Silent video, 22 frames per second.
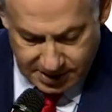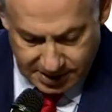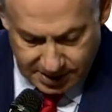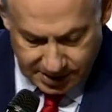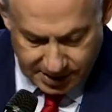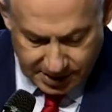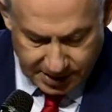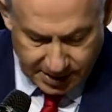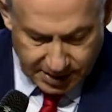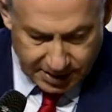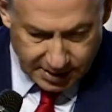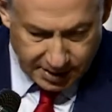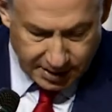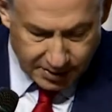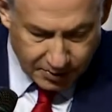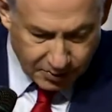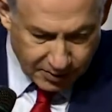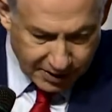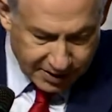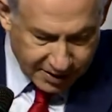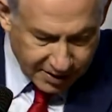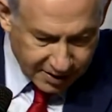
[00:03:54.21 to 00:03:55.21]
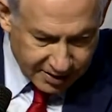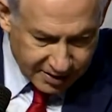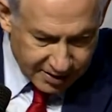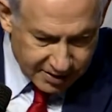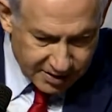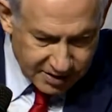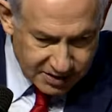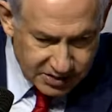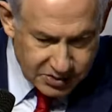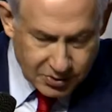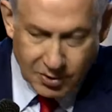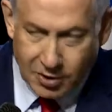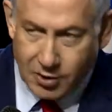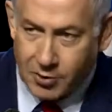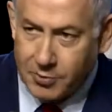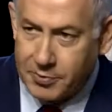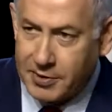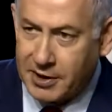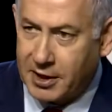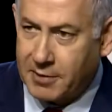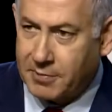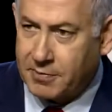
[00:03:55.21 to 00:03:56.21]
Uh, we think that this will
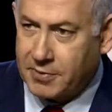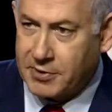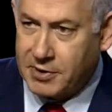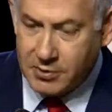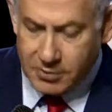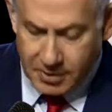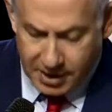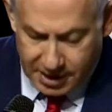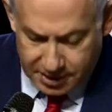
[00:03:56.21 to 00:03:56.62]
open up new